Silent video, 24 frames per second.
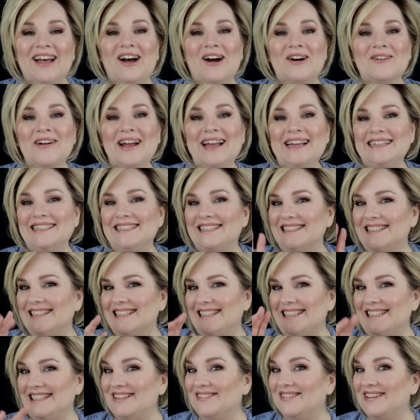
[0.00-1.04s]
All right,
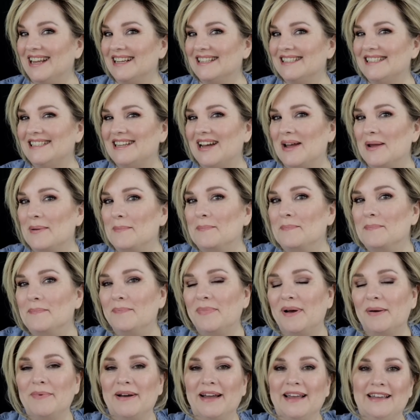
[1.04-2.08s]
see you next
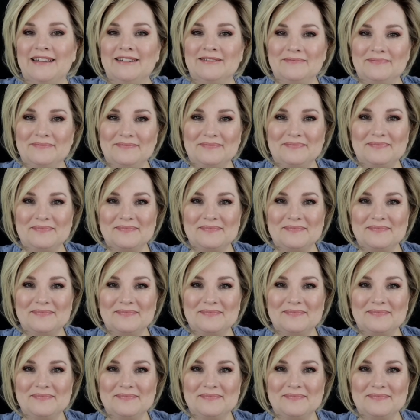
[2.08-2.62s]
time. Bye bye.